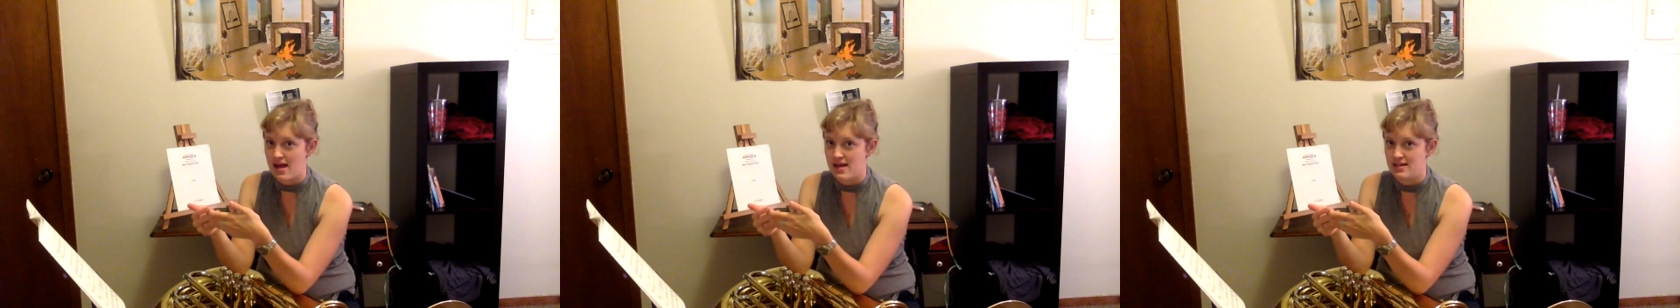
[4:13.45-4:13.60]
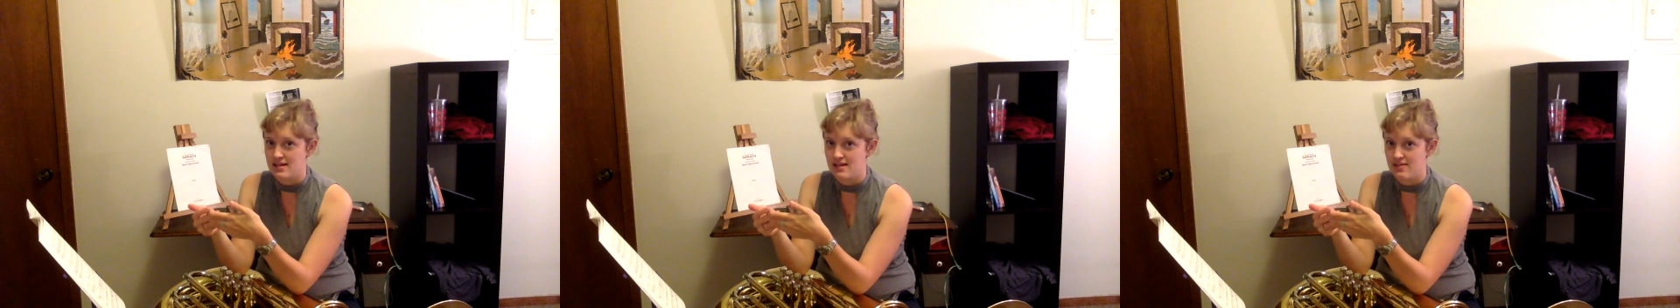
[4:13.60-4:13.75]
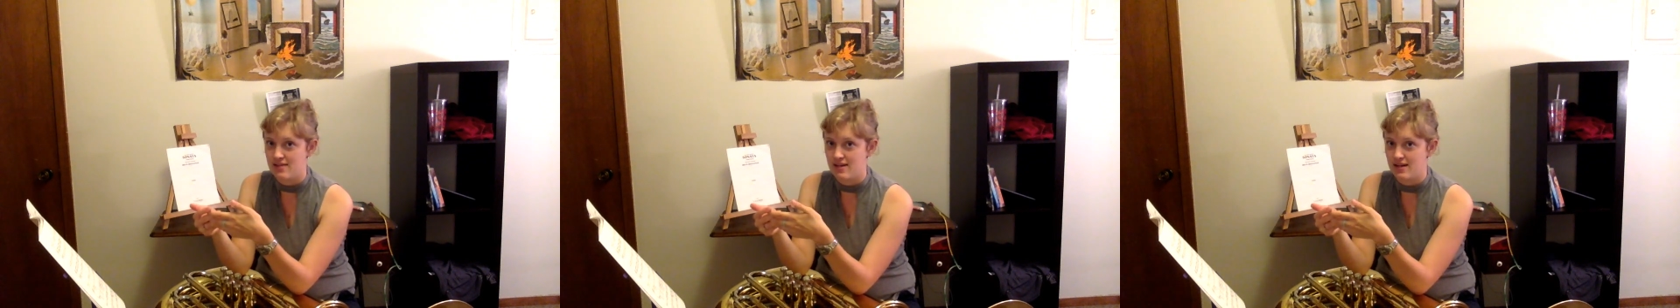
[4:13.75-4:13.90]

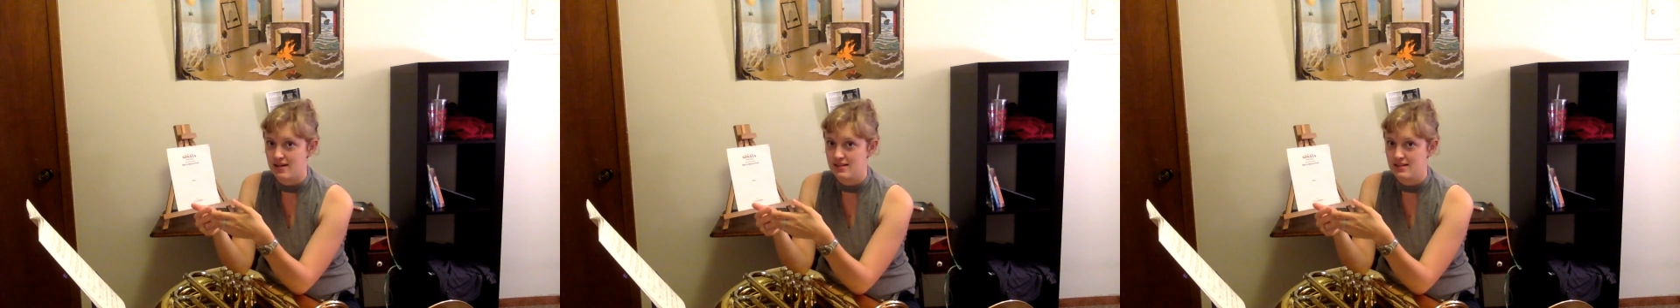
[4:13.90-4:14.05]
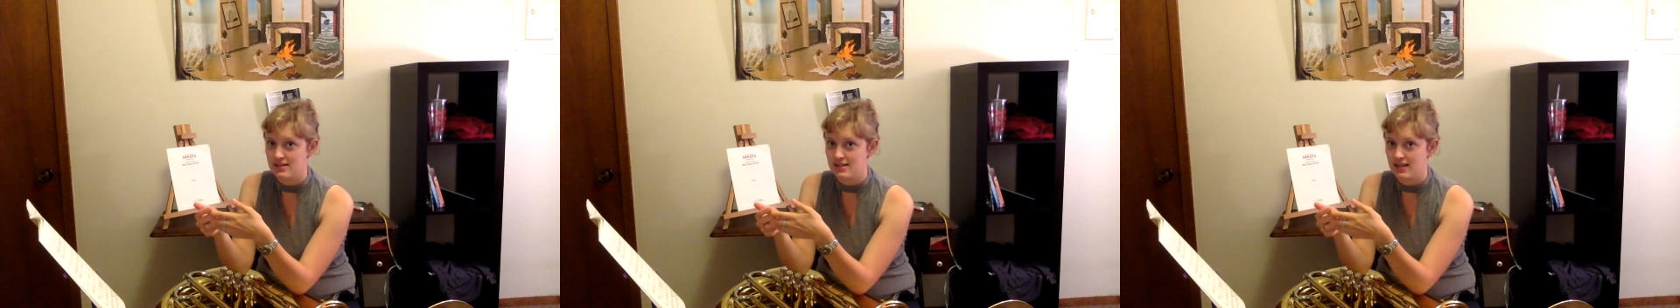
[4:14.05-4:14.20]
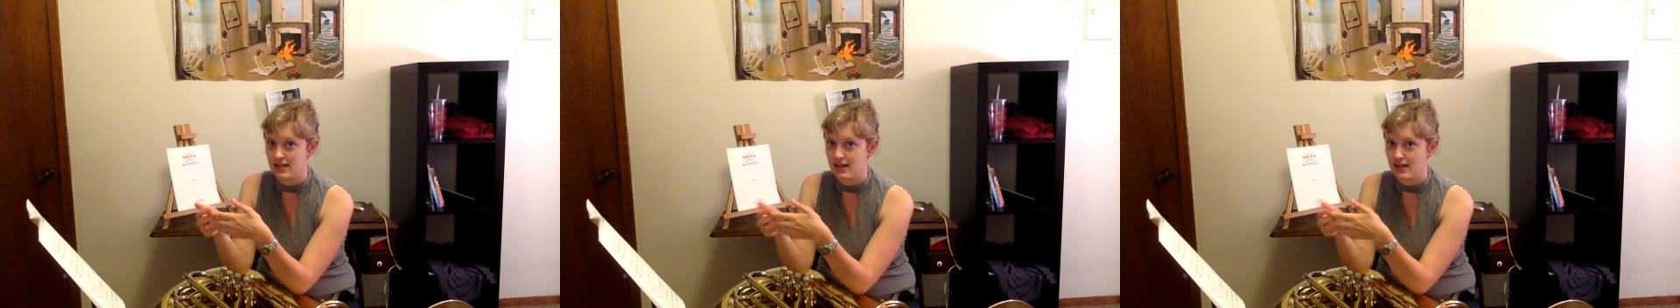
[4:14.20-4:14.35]
and then it's
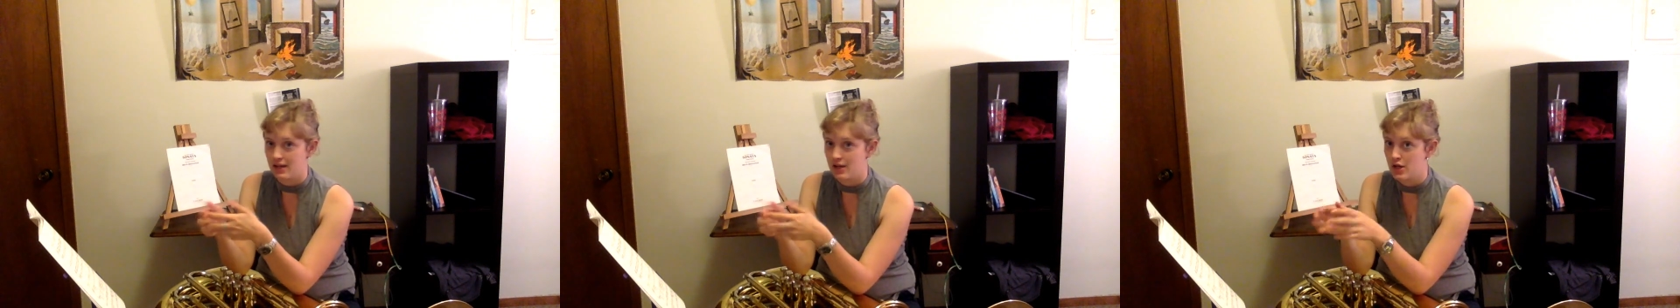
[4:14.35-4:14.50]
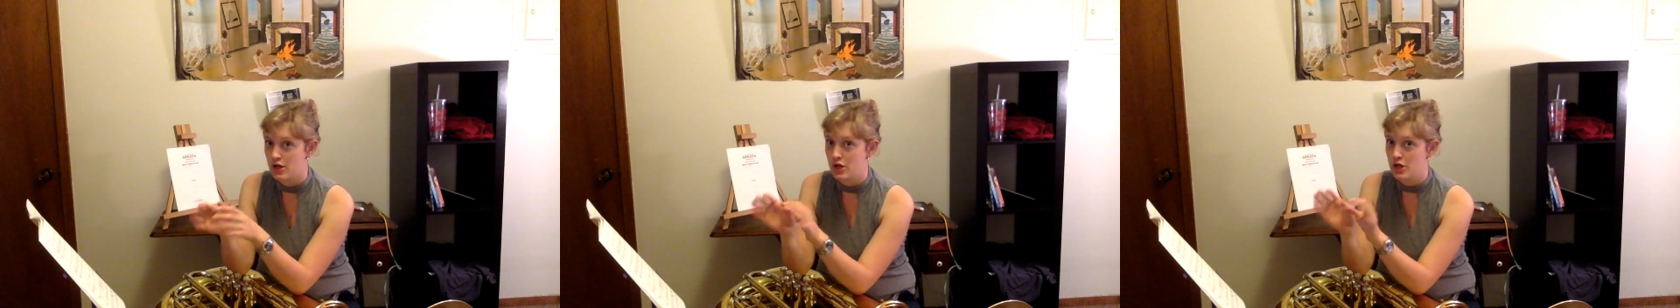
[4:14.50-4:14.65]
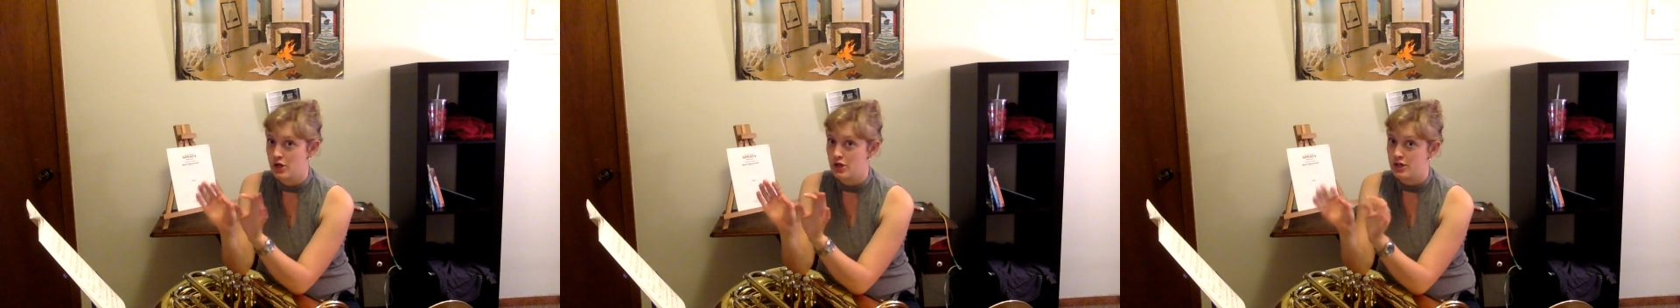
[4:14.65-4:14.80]
like,
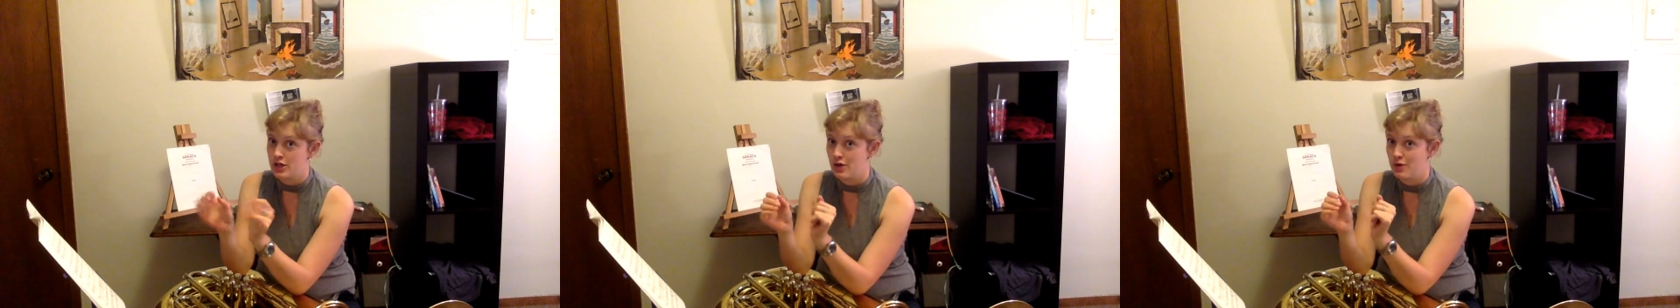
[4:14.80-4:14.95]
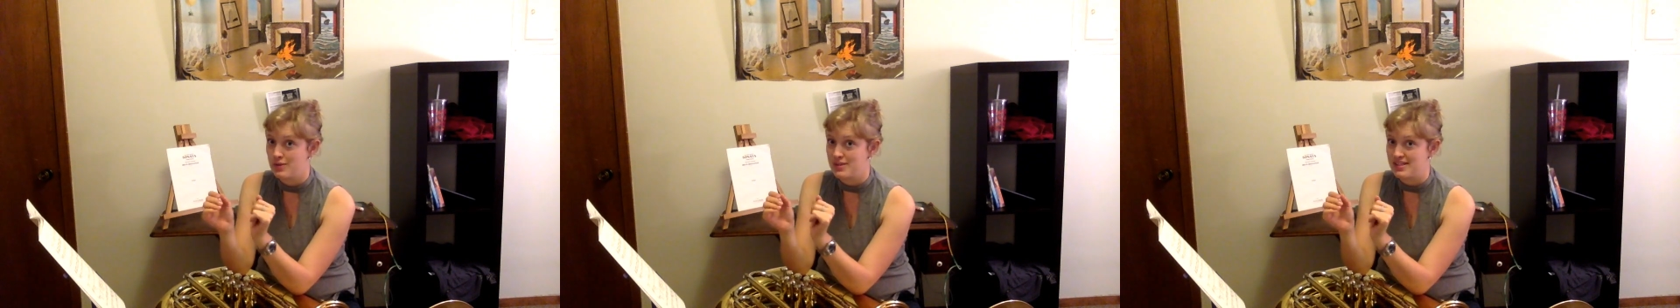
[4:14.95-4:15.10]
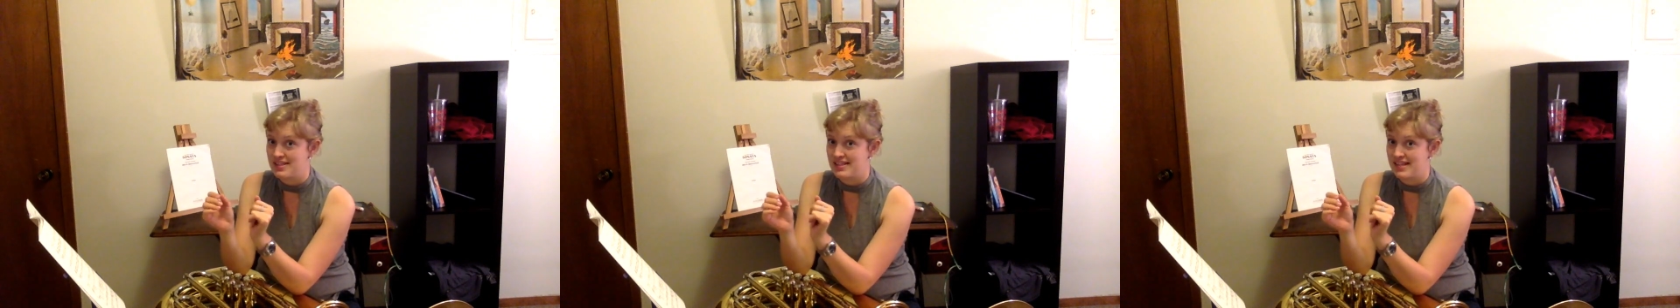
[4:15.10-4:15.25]
no,
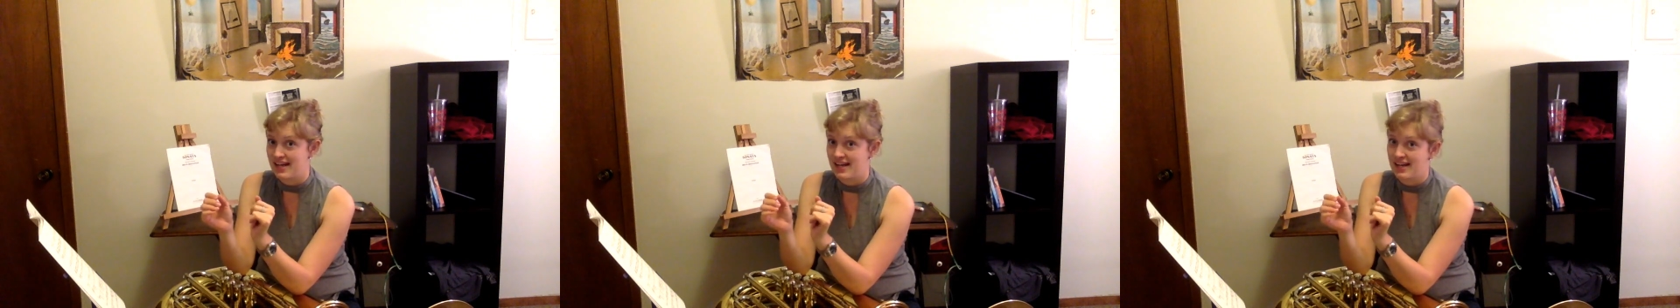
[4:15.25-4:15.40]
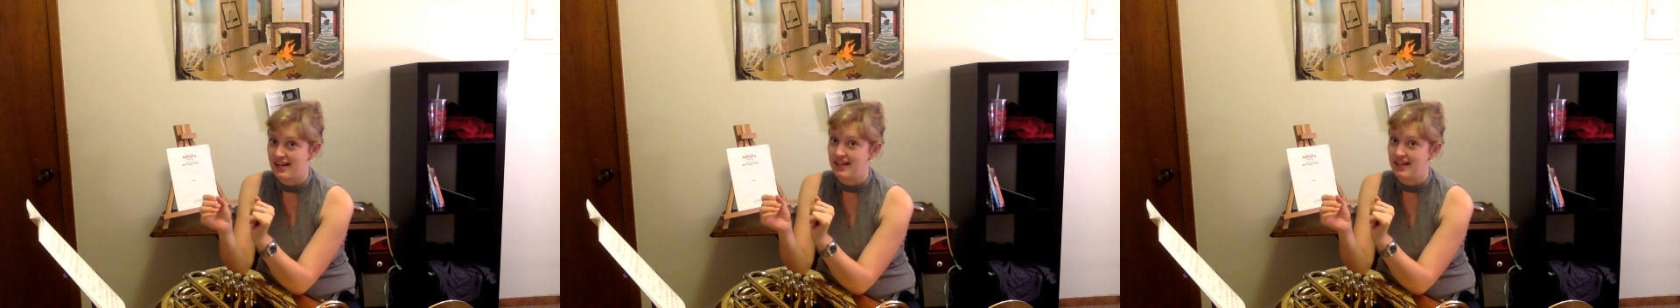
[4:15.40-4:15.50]
it's not.